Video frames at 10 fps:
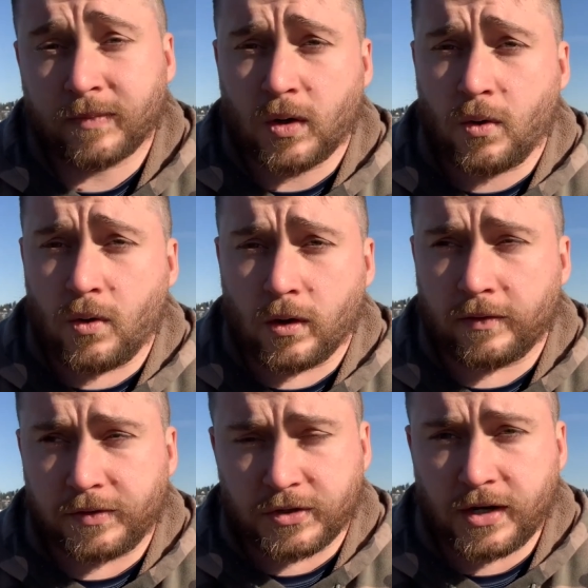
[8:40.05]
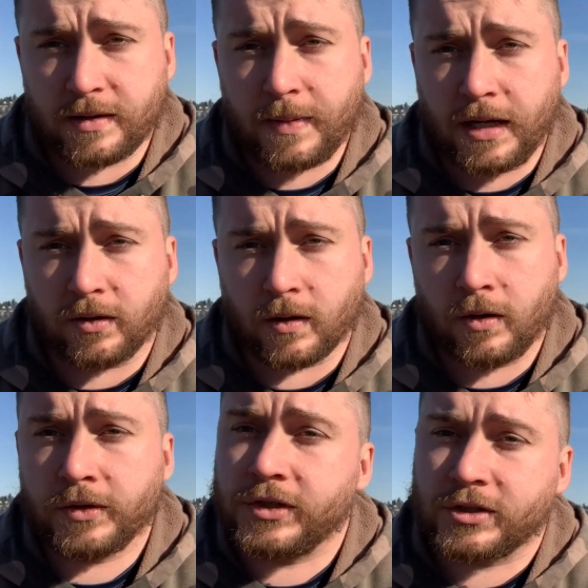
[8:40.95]
Or if you're trying to make your
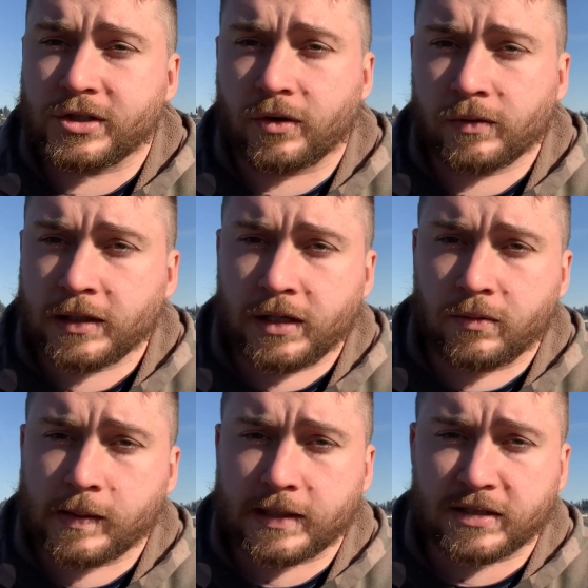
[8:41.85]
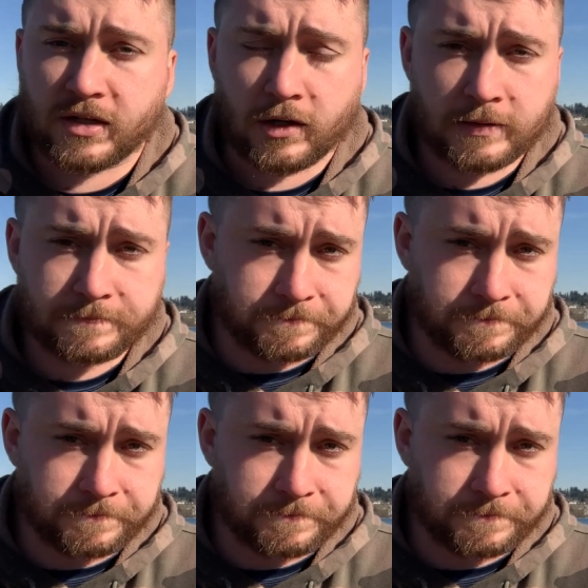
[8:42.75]
own, you just don't really know where to start,